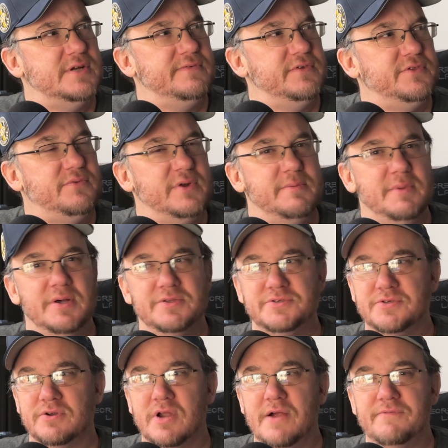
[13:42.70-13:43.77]
3
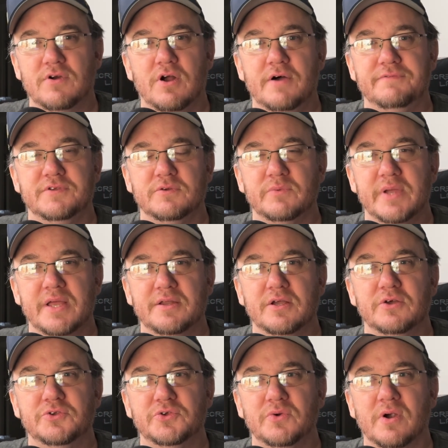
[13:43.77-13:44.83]
months or however often we had to
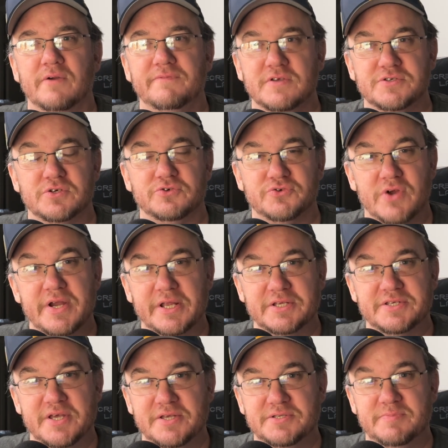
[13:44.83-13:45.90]
go do our physical training
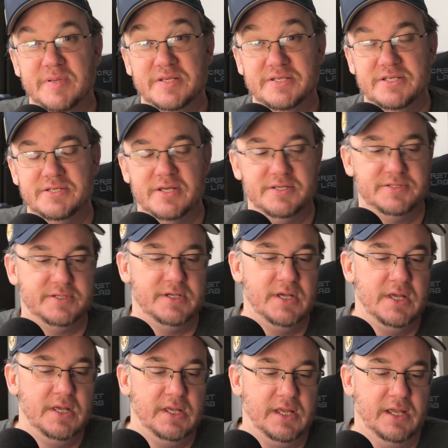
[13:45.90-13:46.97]
test, PT test,
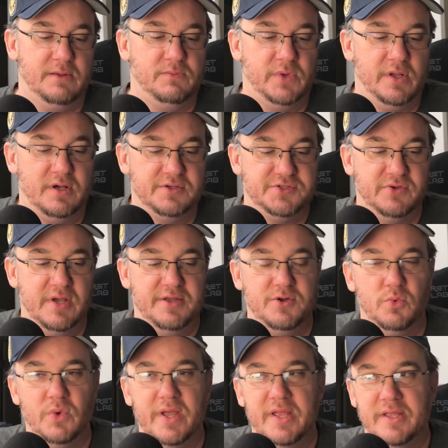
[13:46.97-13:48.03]
and we also had to
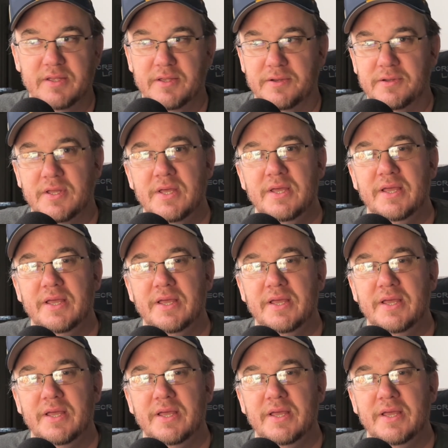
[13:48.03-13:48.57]
weigh in.